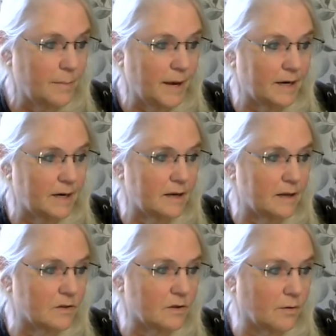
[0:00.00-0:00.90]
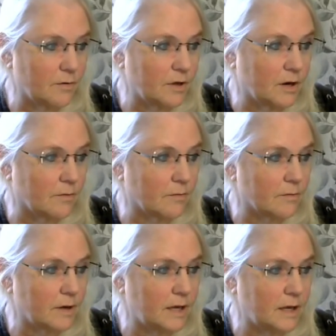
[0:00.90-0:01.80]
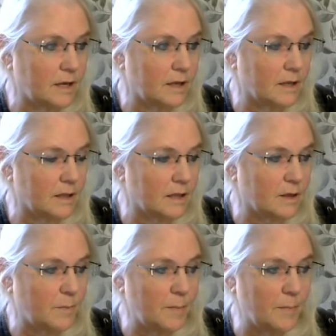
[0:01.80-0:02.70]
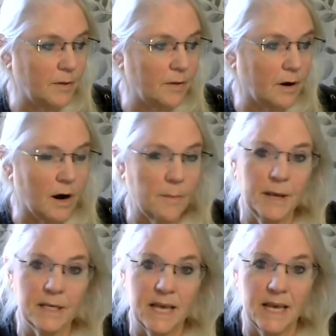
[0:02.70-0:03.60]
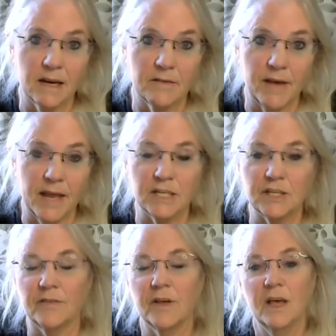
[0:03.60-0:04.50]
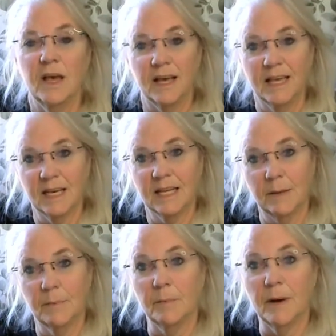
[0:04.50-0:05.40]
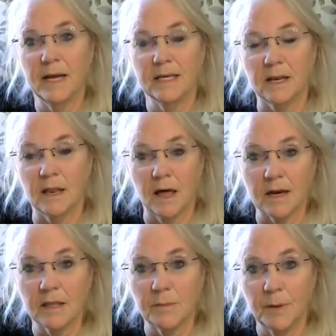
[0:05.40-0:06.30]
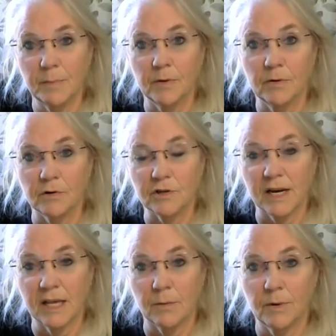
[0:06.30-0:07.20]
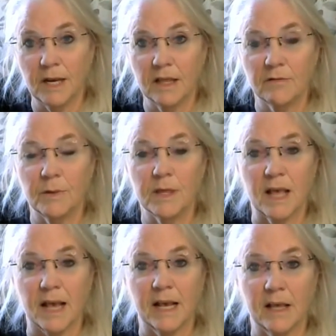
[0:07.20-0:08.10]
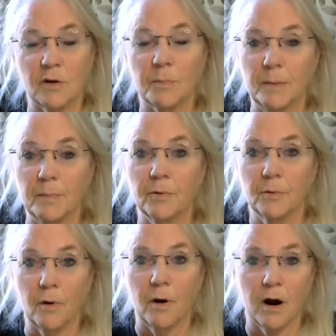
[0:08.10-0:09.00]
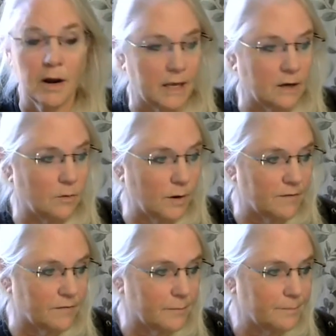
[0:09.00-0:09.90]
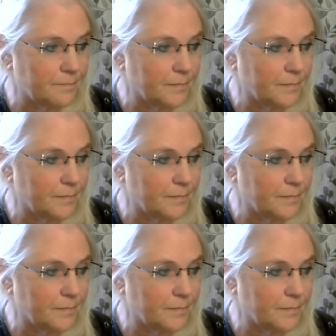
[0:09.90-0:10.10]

but so you know. It, these people are being taken advantage of. Again, keep in mind a lot of the people who are trying to get readings from these psychics are people who are in grief.